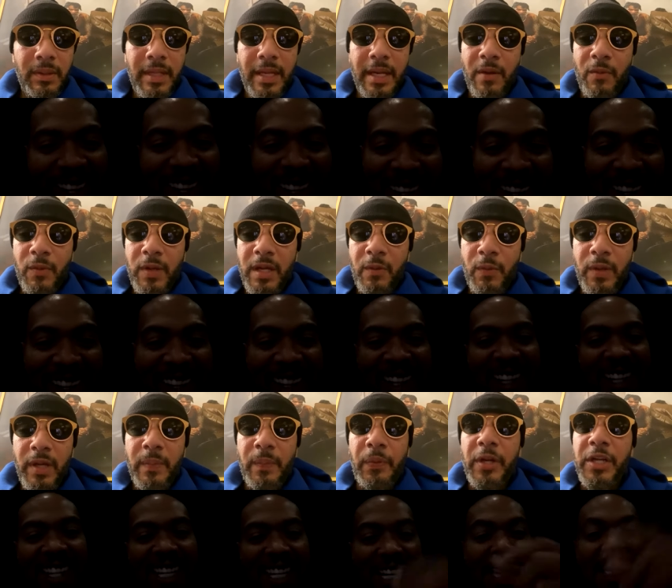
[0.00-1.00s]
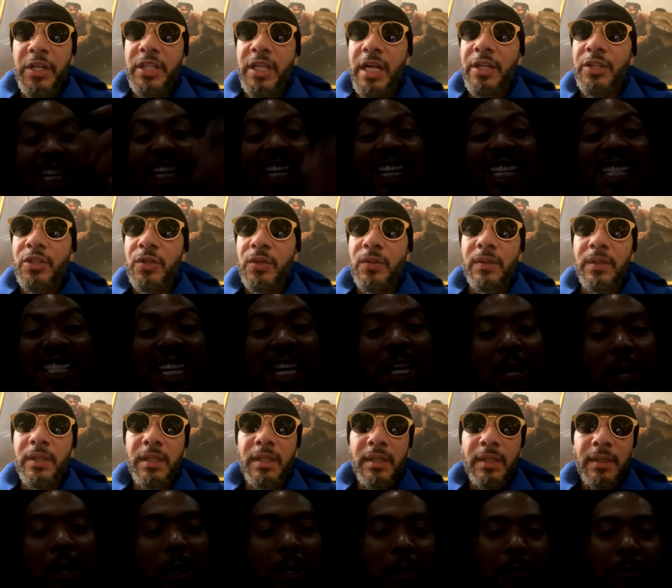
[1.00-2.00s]
yeah, we, we appreciate you.
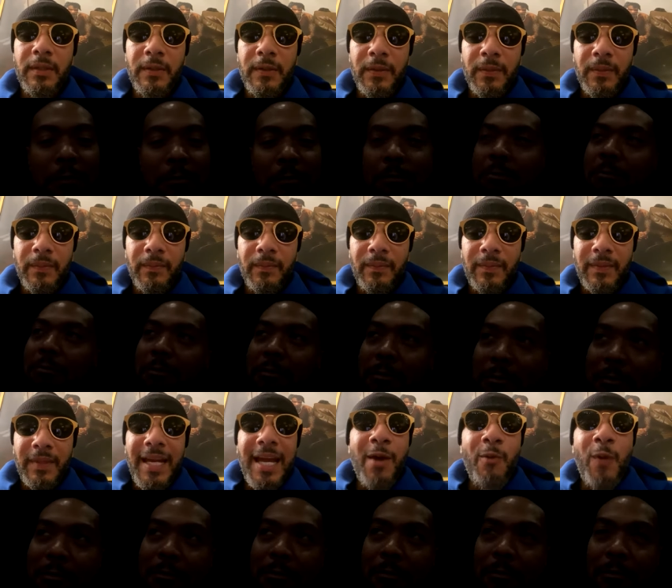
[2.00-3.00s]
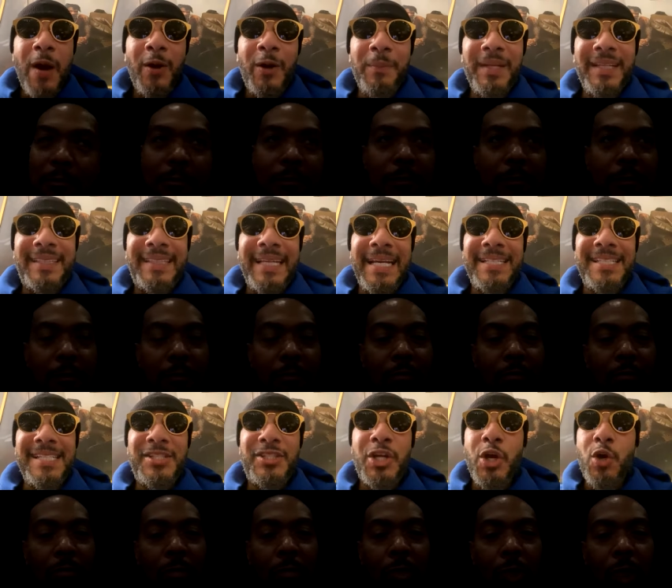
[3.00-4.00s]
And welcome to
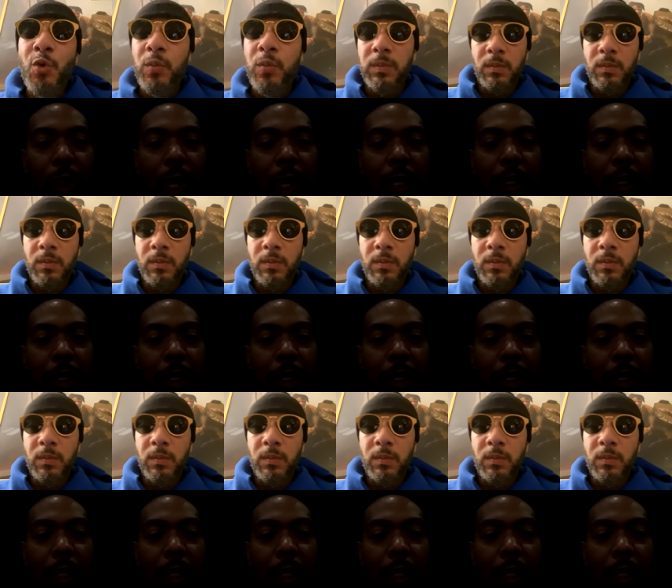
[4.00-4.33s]
season two.